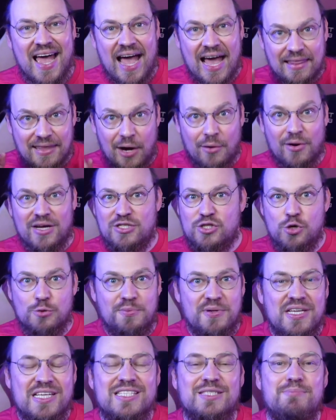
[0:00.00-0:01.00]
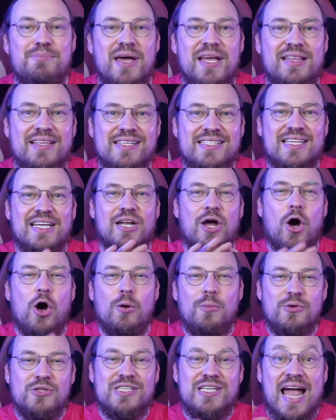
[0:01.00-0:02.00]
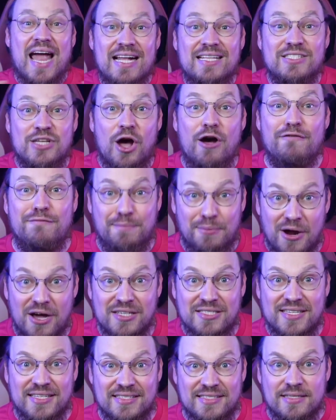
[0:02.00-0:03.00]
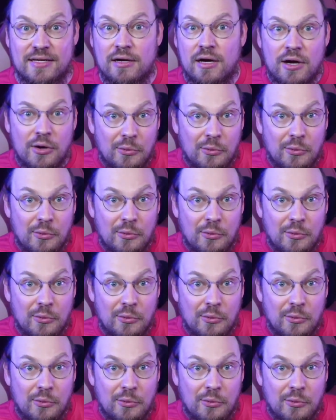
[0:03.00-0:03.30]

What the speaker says: and our SUPs made this an almost hands-off process.